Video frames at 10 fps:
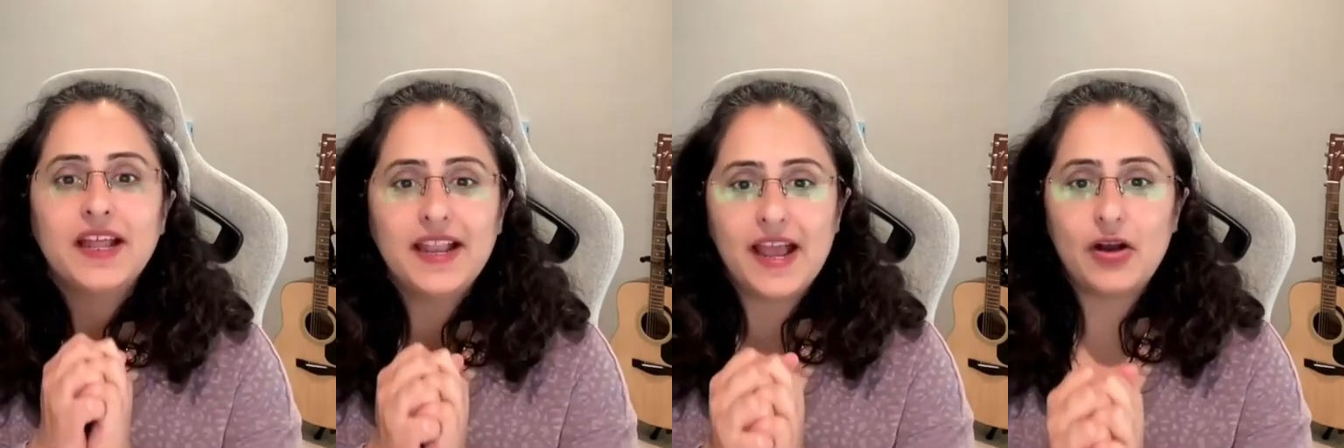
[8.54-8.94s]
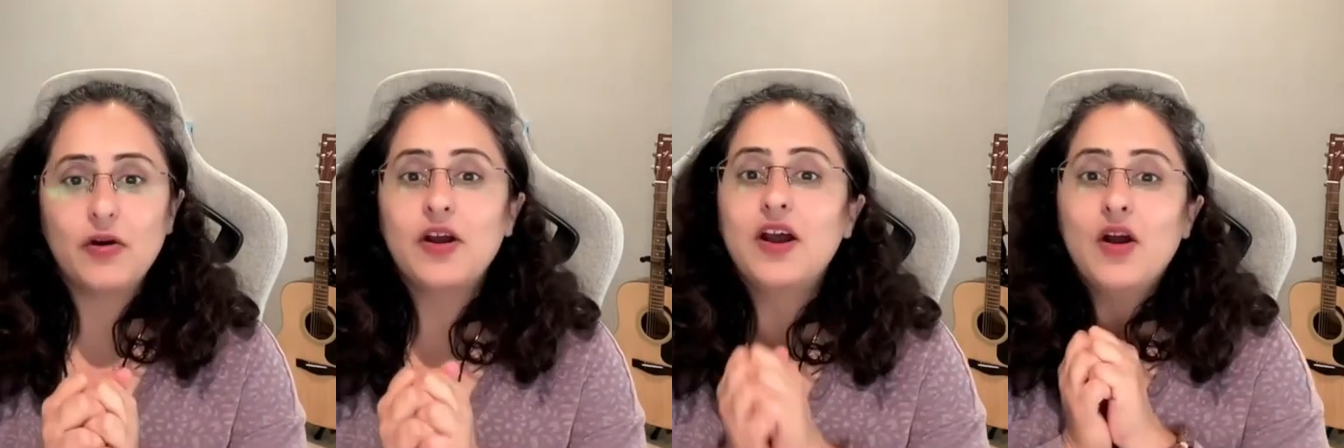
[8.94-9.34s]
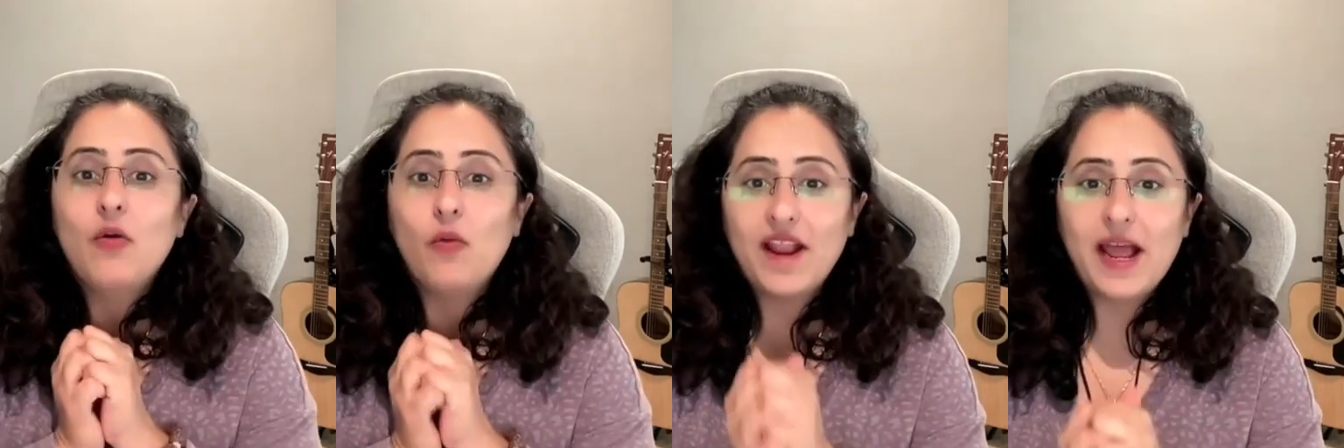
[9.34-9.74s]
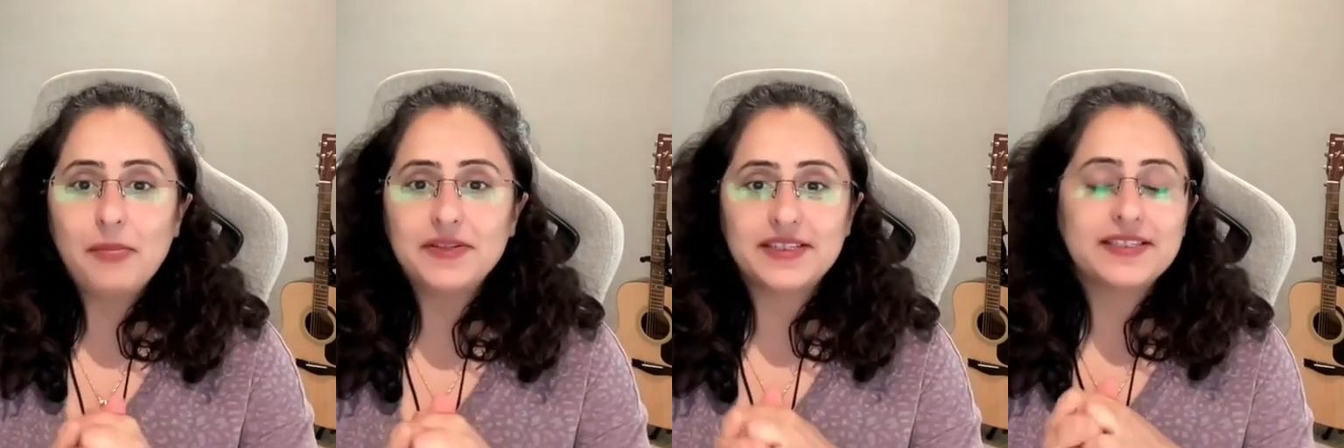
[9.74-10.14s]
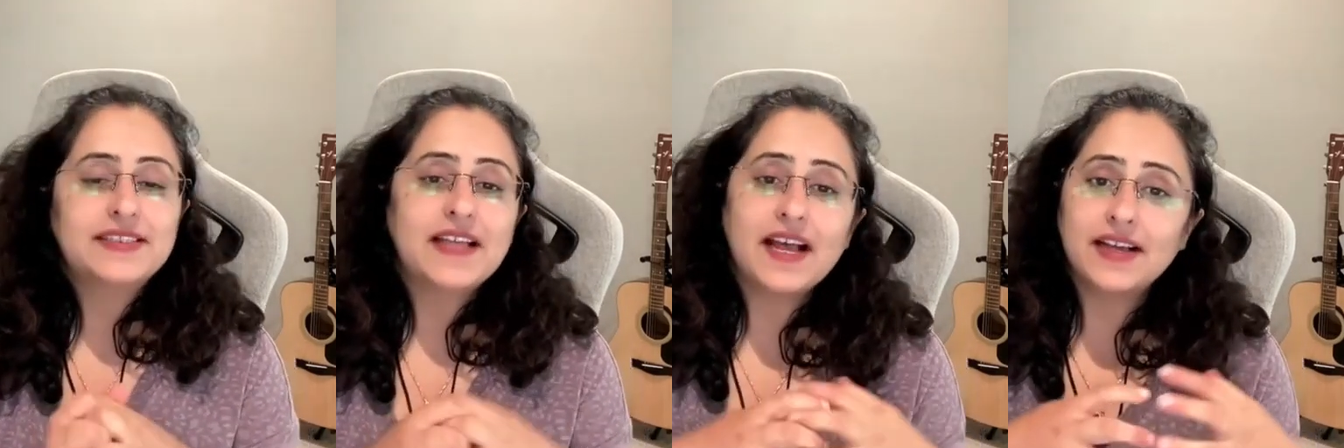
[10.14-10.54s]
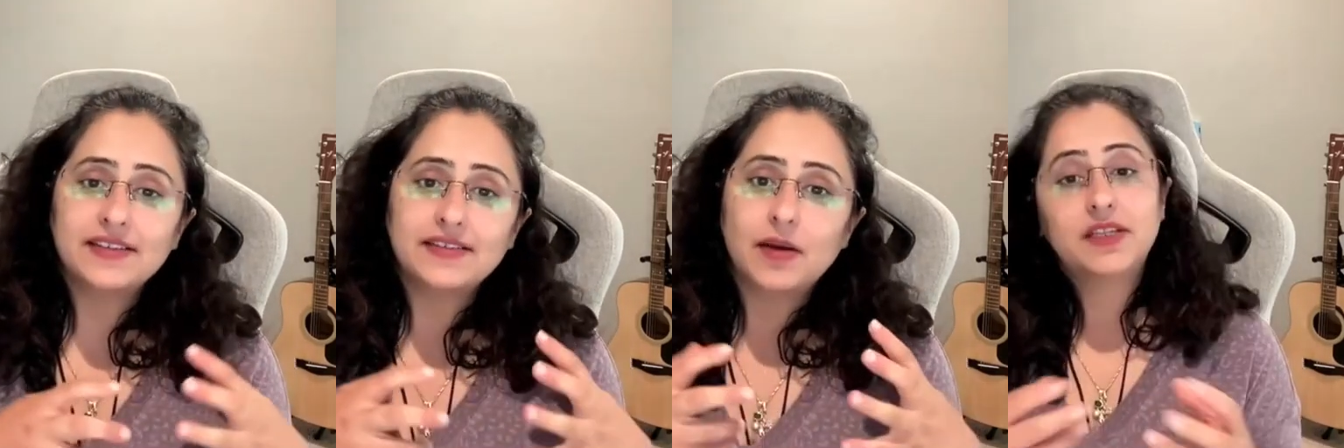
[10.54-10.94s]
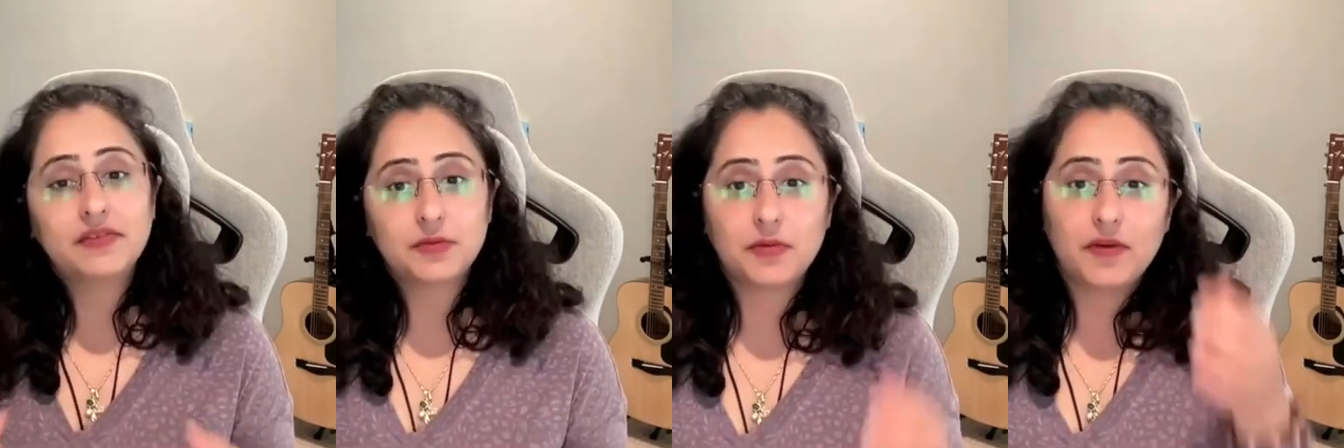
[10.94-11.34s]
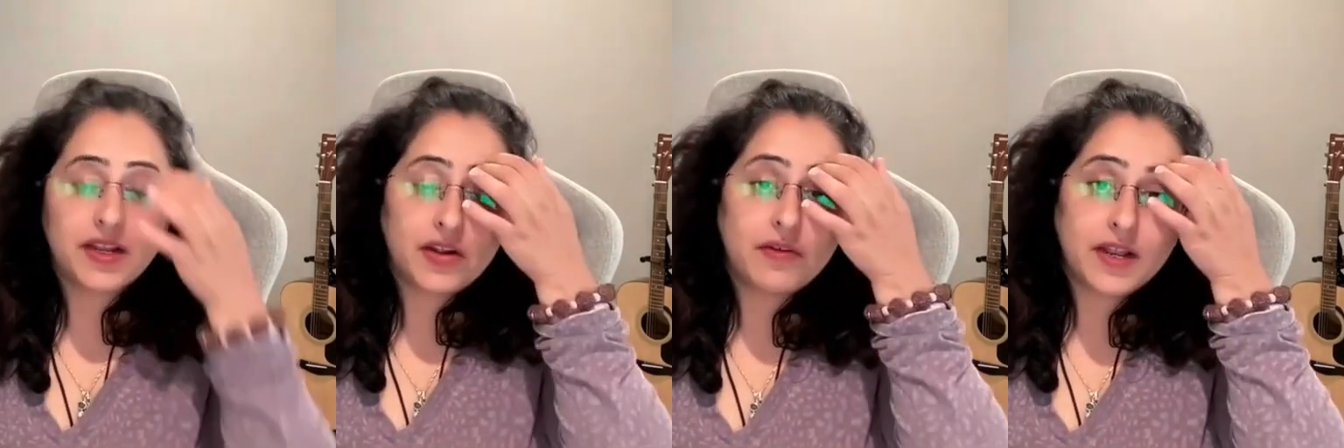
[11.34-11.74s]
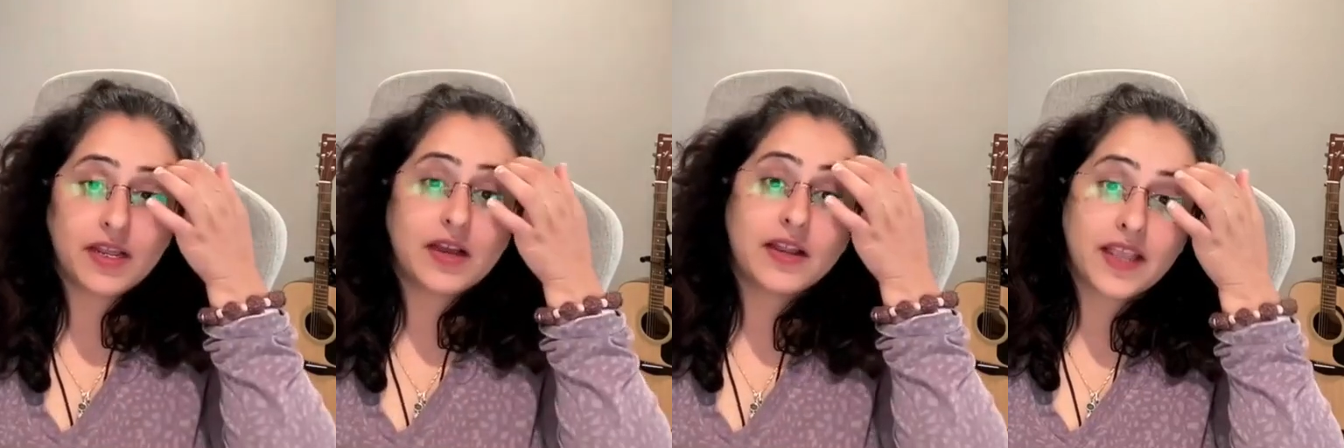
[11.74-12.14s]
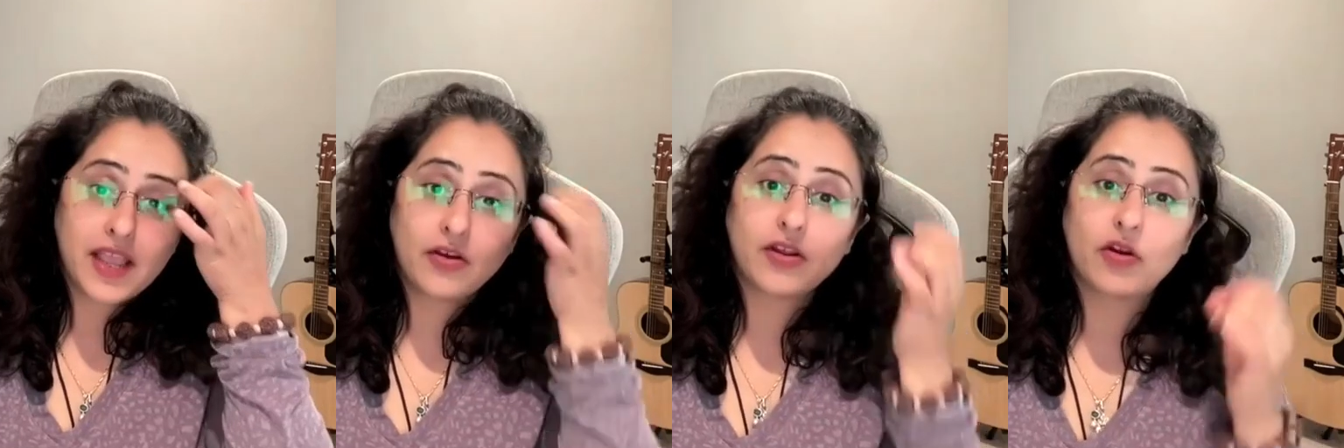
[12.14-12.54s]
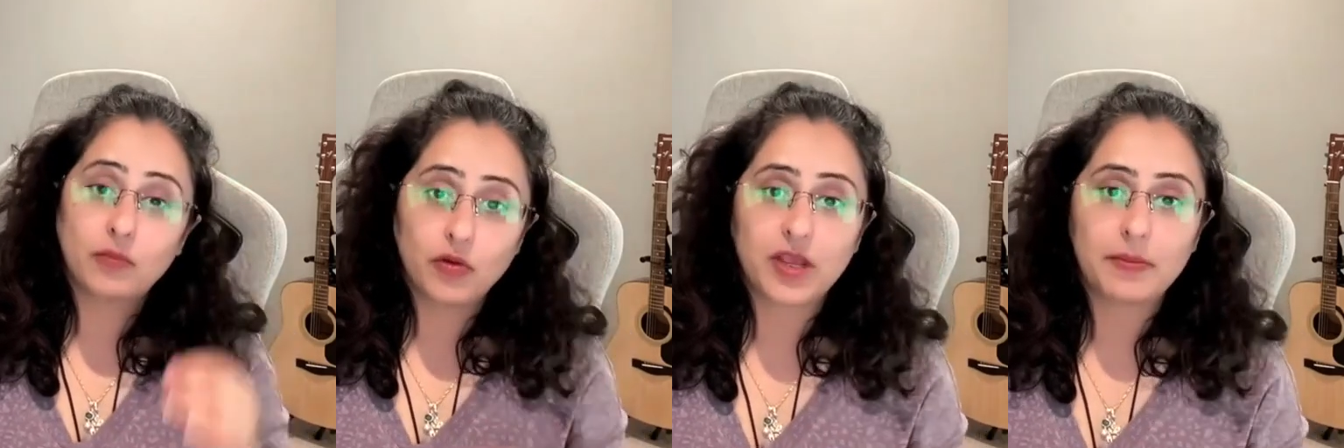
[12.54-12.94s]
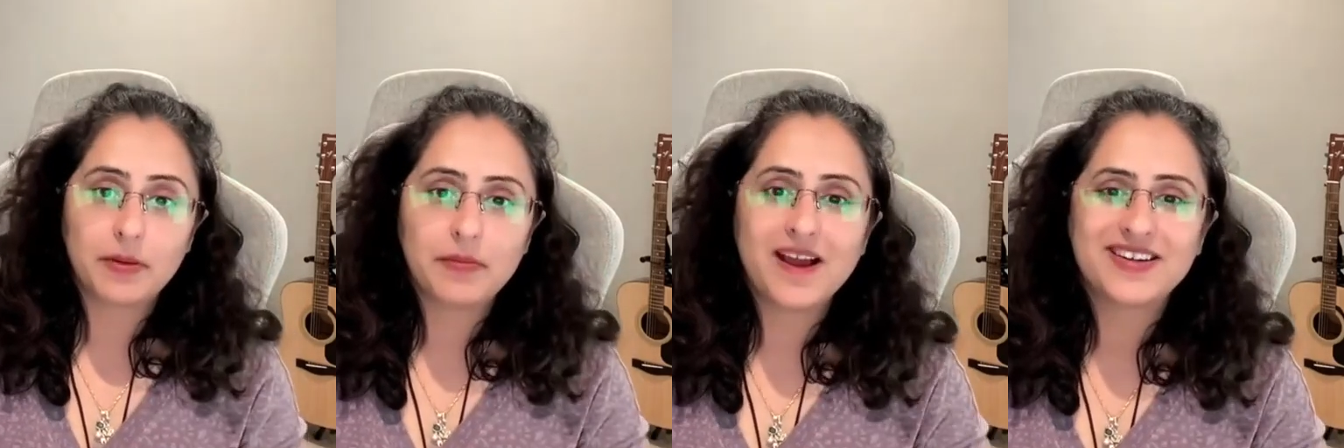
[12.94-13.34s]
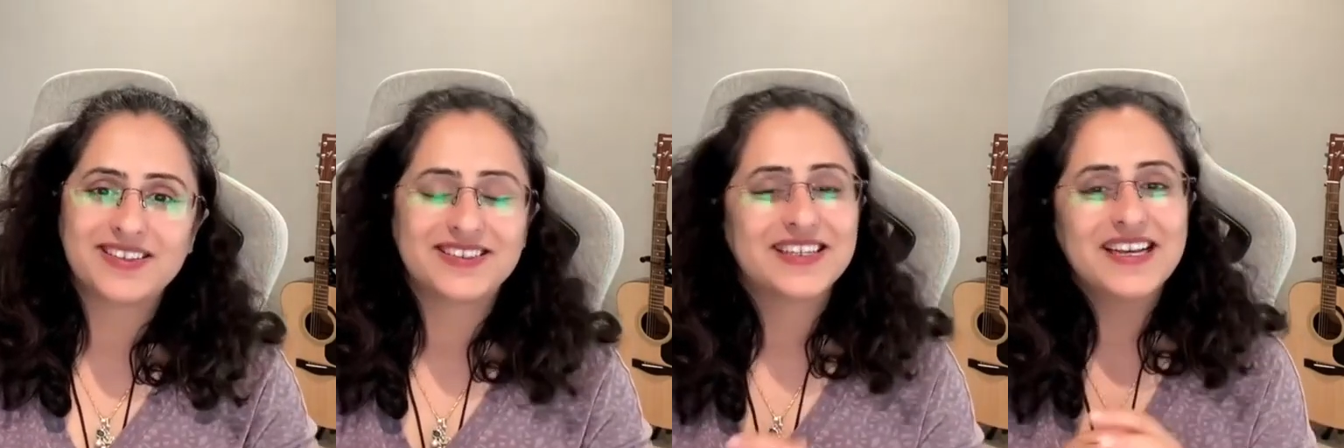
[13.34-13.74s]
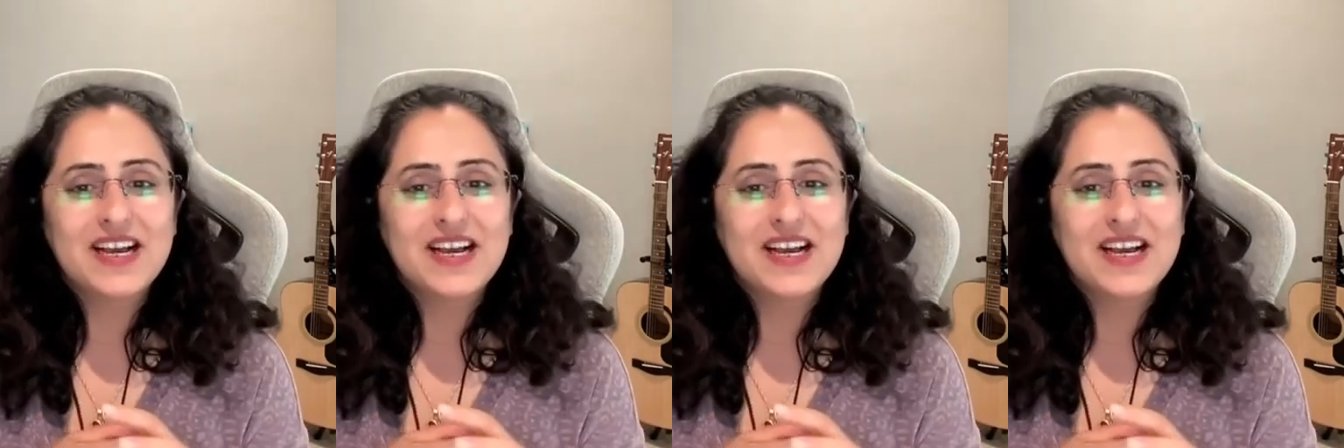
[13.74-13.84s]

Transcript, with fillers: Now, what happens is, as a service provider running an accounting or bookkeeping practice,